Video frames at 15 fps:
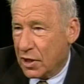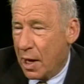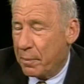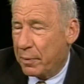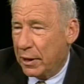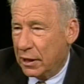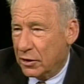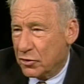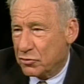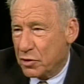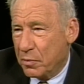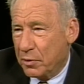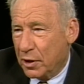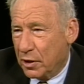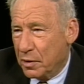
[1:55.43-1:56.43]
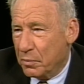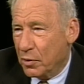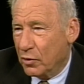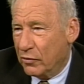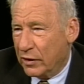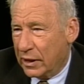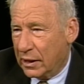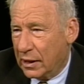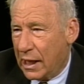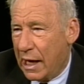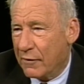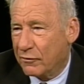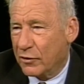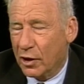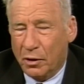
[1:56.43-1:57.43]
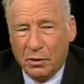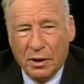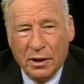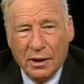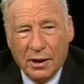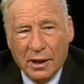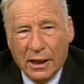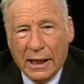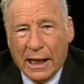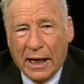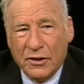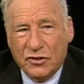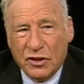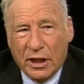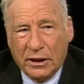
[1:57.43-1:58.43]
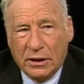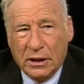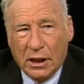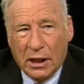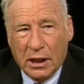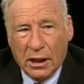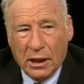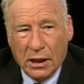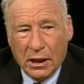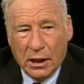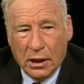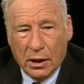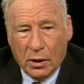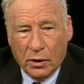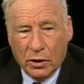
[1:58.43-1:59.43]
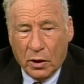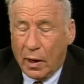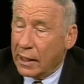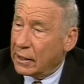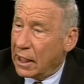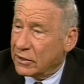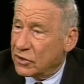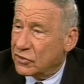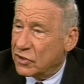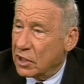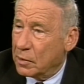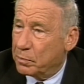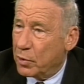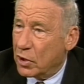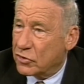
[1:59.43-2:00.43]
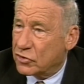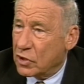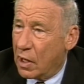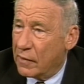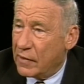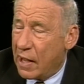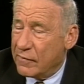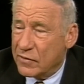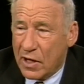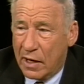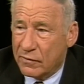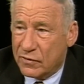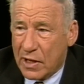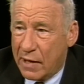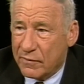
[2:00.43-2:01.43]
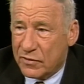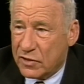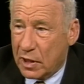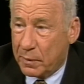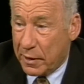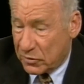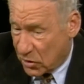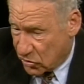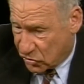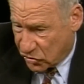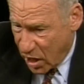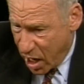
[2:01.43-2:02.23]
company distributed the movie, AFCO. I said, I'd like to see the books, Joe. I haven't seen them. He said,